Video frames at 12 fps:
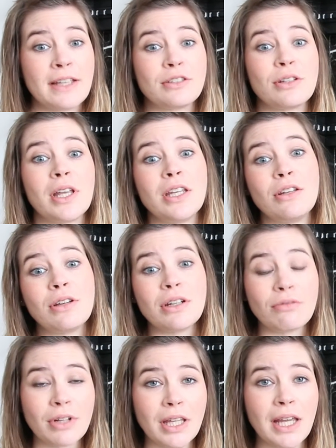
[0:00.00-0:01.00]
So then you
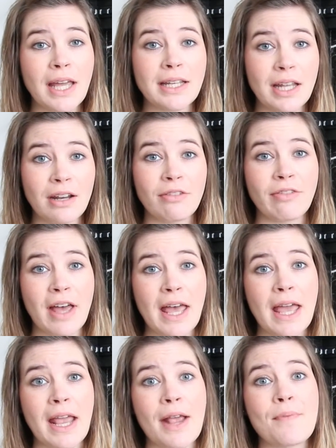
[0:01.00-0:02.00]
can really
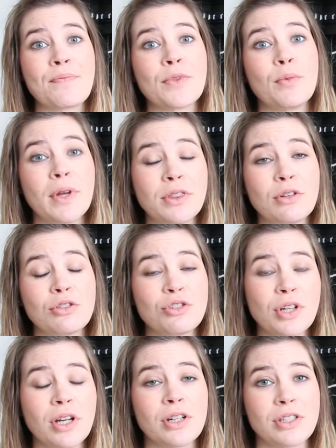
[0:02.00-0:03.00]
identify what those
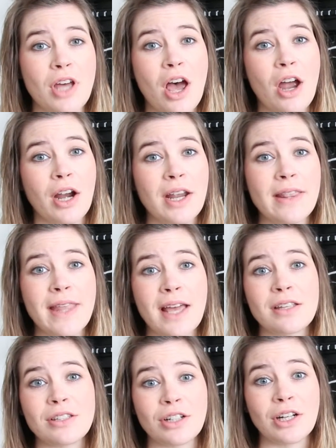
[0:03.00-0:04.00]
triggers are in
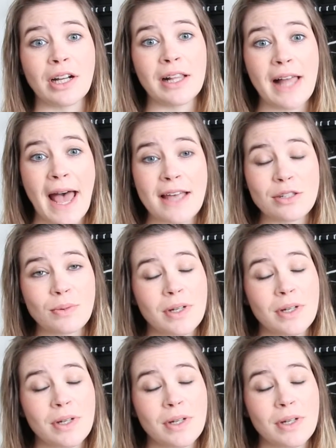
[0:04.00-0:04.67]
that certain class.